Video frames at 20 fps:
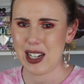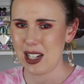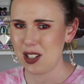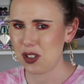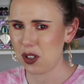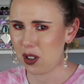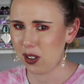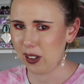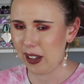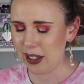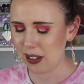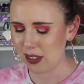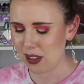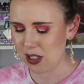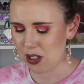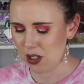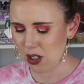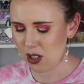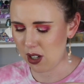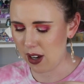I don't like
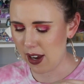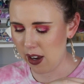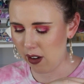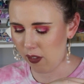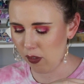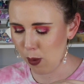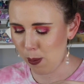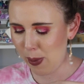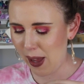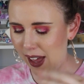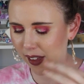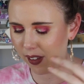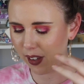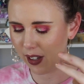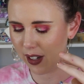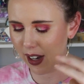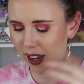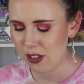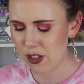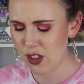the design of the
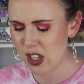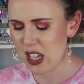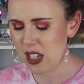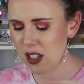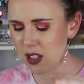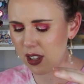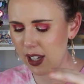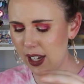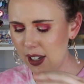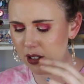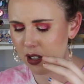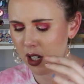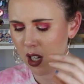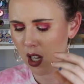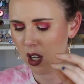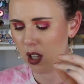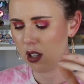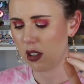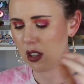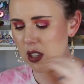palette. I think that
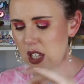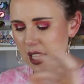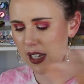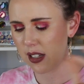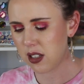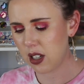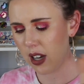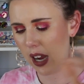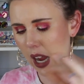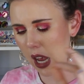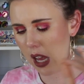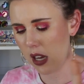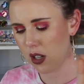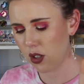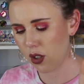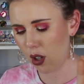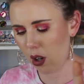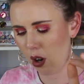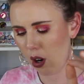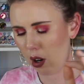these
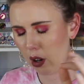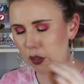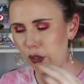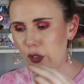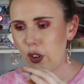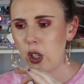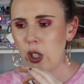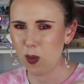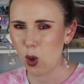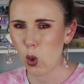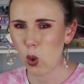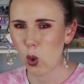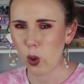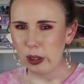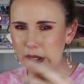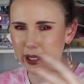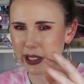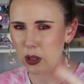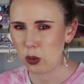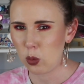kind of
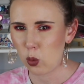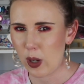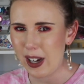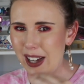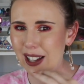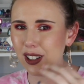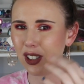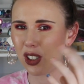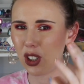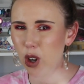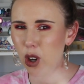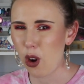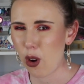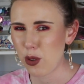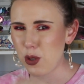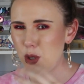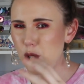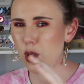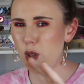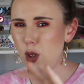all-in-one
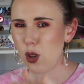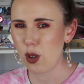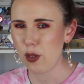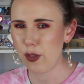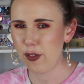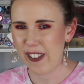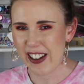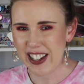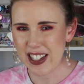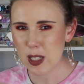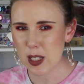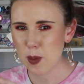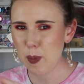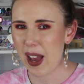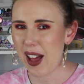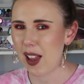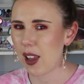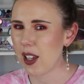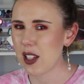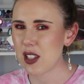contour face
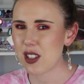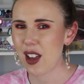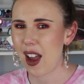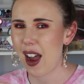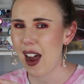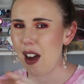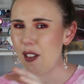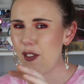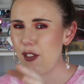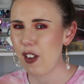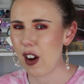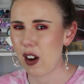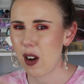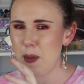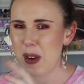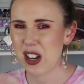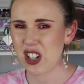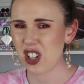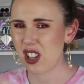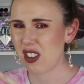palettes are very
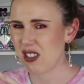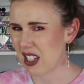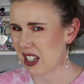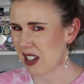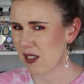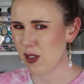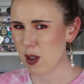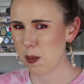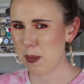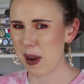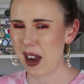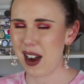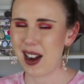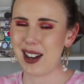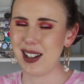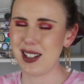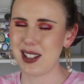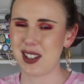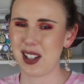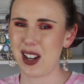much a thing of the
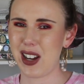past.